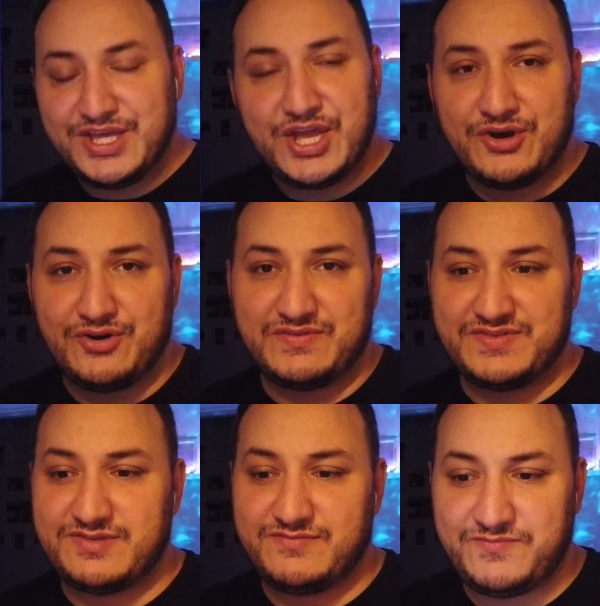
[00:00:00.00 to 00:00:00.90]
You know,
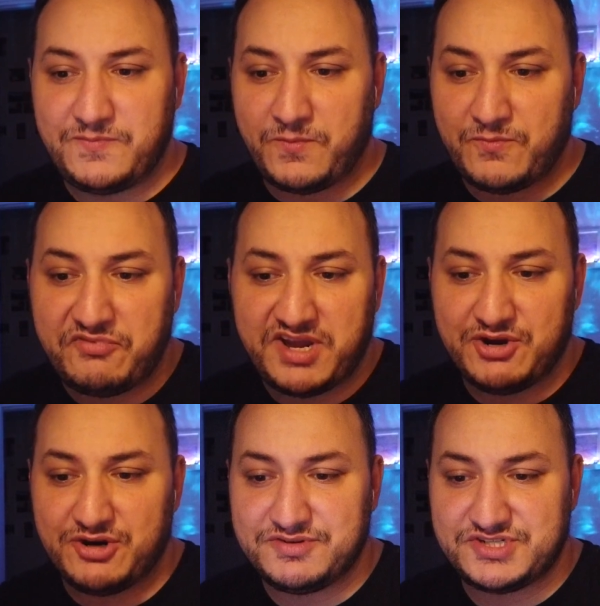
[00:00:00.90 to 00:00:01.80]
we
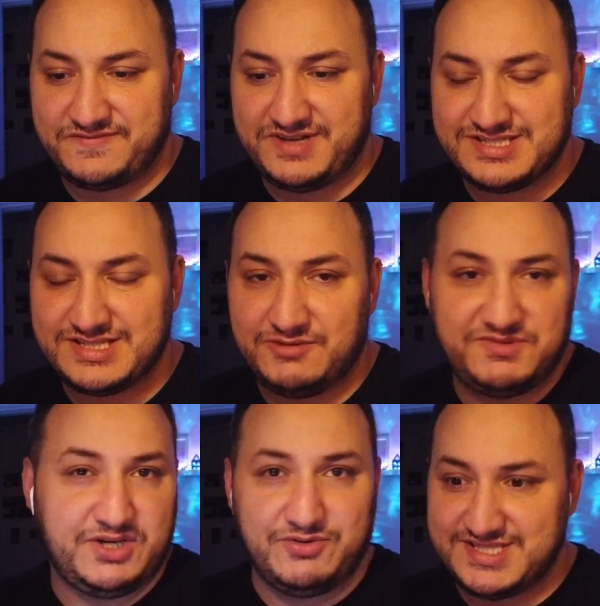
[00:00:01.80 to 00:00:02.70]
Eurovision fans
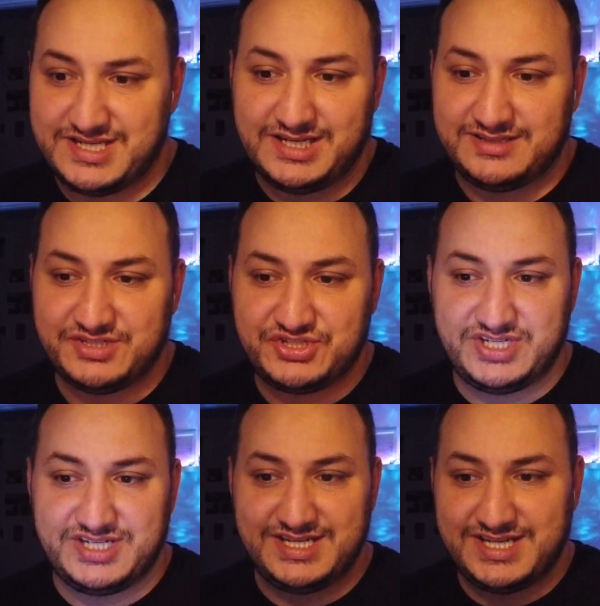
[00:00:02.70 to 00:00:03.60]
love divas a lot, and
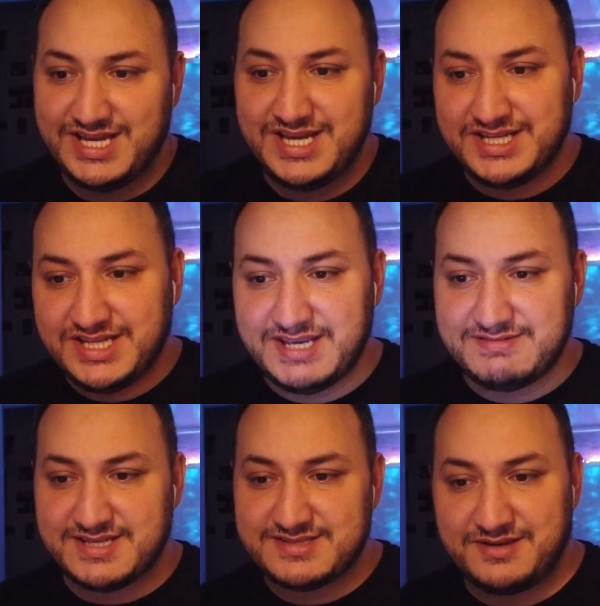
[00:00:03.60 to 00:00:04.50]
she
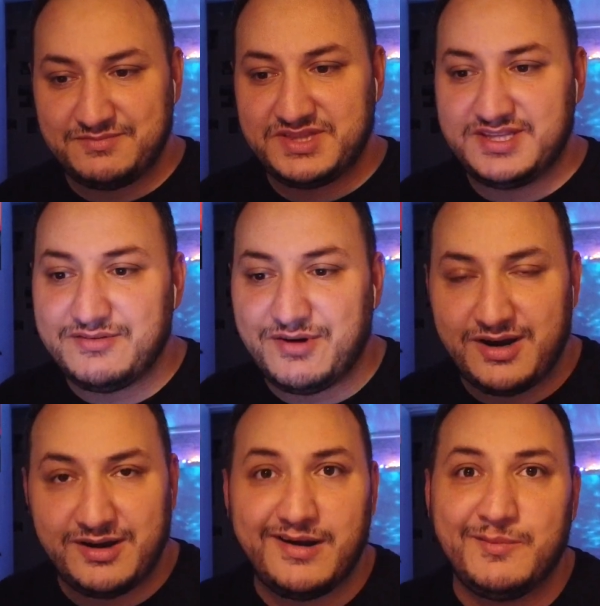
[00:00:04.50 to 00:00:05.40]
gives us some
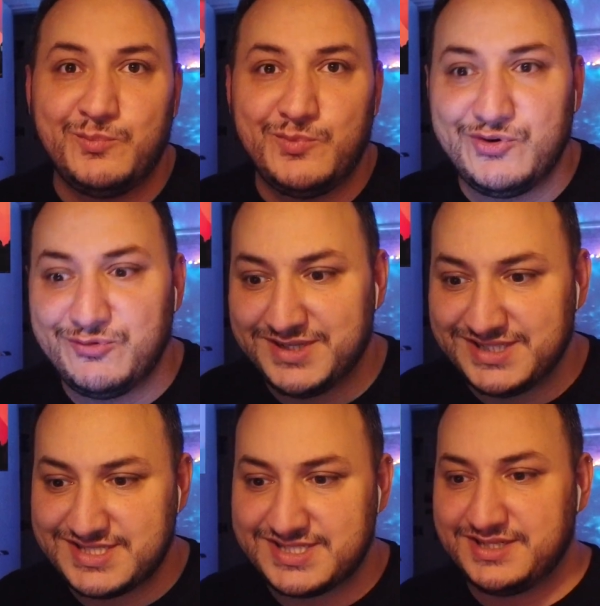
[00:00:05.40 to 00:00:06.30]
diva
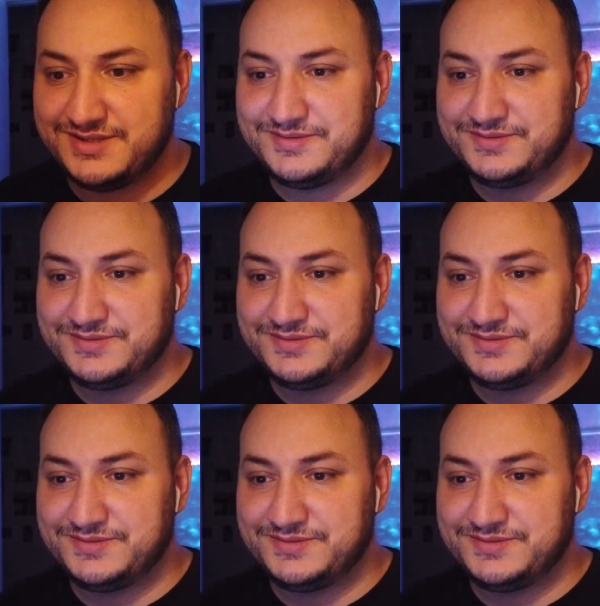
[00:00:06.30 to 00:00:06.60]
movements.